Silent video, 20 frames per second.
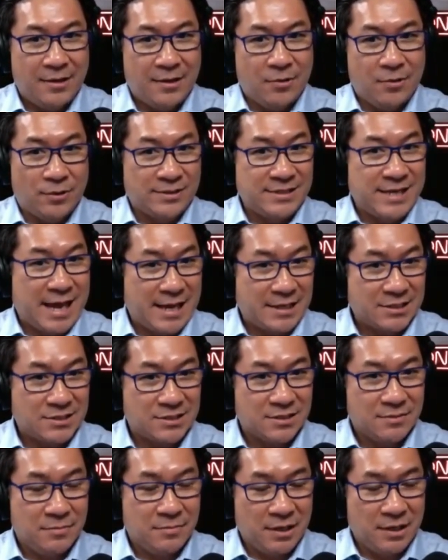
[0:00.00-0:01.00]
or
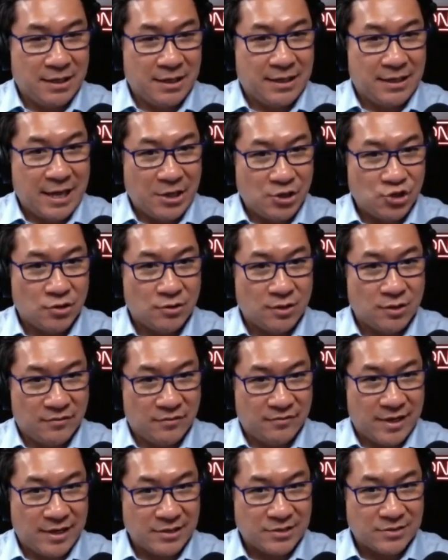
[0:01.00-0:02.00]
tax mitigation
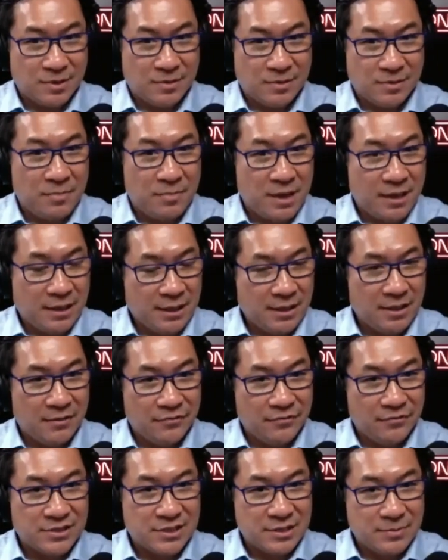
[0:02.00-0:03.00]
advice. But many
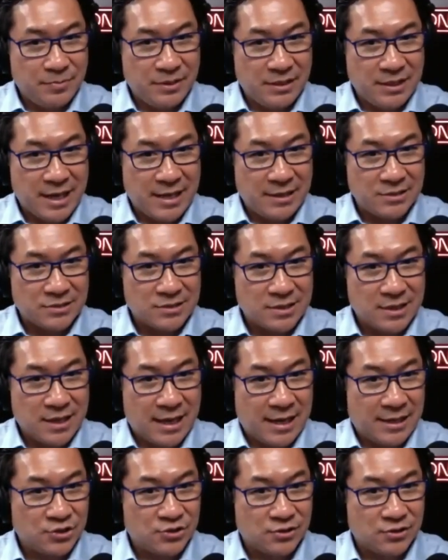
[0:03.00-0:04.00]
of the CPAs
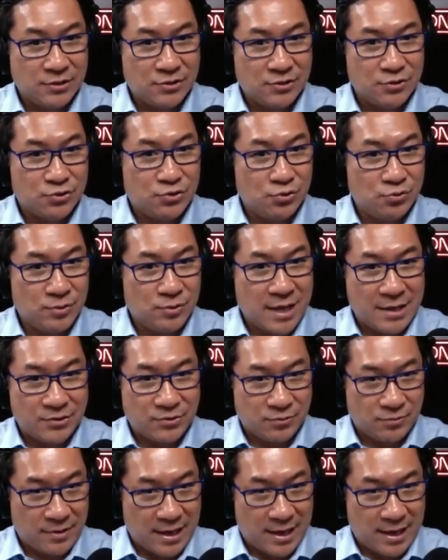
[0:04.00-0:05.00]
actually do not
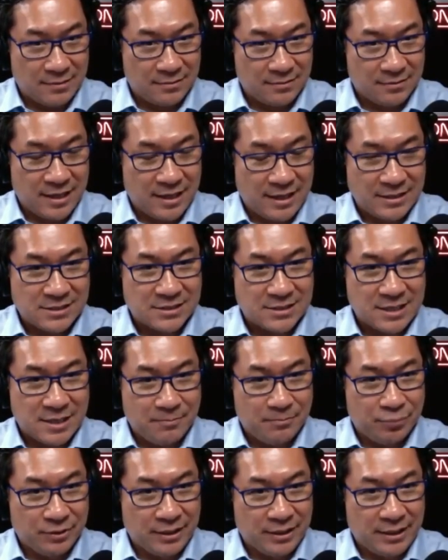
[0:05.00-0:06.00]
do that. They
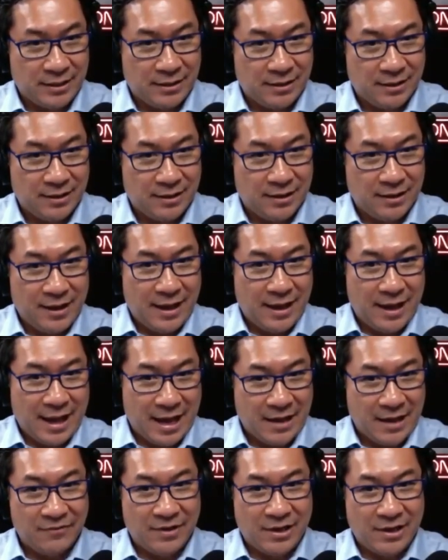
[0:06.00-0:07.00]
simply
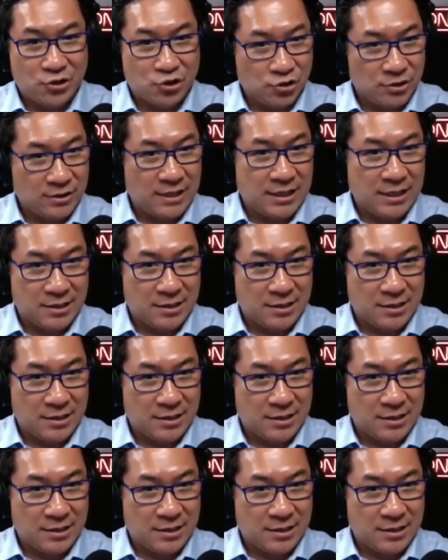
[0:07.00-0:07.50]
have a cookie